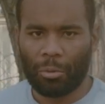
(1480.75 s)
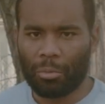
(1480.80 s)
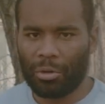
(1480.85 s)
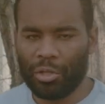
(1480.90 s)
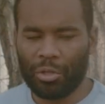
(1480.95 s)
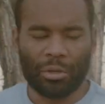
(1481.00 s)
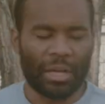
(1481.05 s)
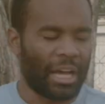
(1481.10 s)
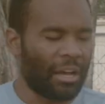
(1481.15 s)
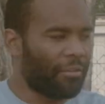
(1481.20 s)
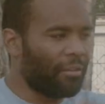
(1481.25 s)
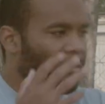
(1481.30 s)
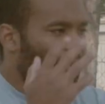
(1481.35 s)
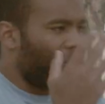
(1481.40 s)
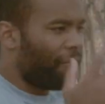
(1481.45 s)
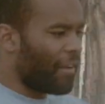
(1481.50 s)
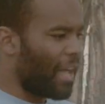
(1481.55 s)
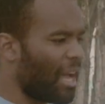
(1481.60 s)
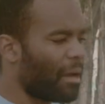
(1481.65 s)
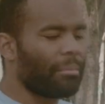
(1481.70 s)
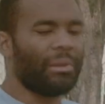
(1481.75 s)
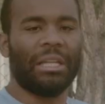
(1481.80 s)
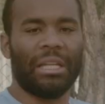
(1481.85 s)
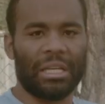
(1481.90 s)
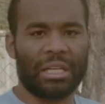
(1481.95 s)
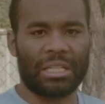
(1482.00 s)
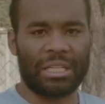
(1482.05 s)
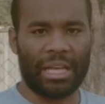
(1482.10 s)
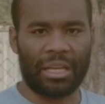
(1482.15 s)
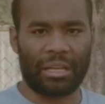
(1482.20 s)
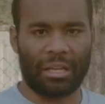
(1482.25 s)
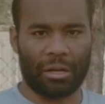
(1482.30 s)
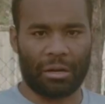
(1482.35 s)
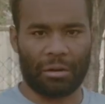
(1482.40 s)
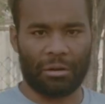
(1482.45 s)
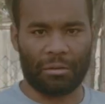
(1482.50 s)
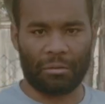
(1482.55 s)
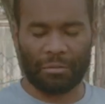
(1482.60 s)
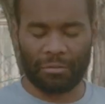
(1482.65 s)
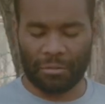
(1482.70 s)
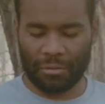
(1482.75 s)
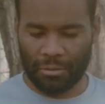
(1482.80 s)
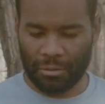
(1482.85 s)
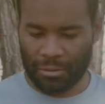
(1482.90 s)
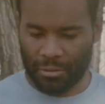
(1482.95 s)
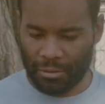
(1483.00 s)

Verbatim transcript: when you have a family to take care of.